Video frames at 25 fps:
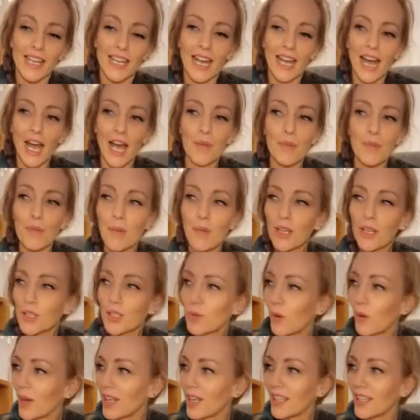I'm in my
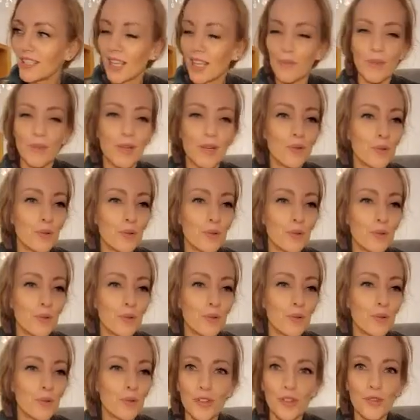20s. I'm in a room
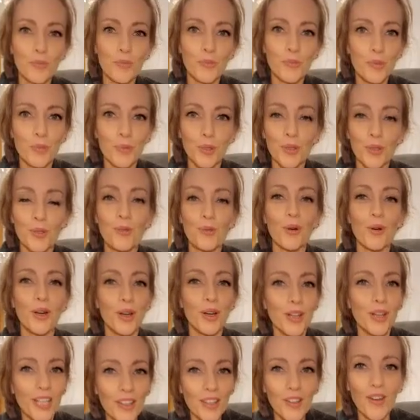full of people who
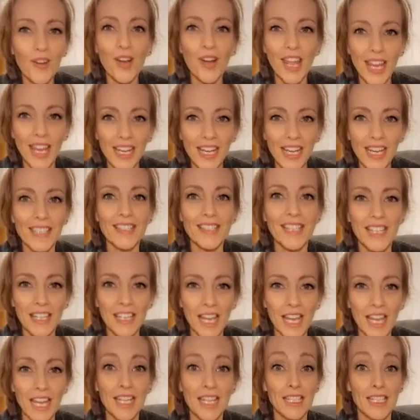are in their 80s
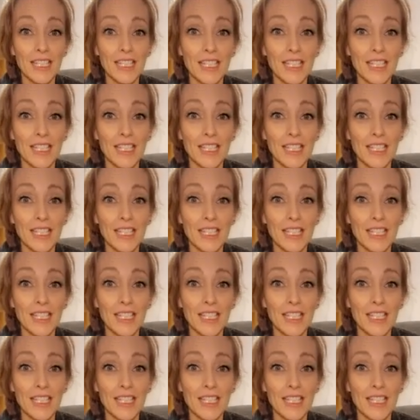and 90s.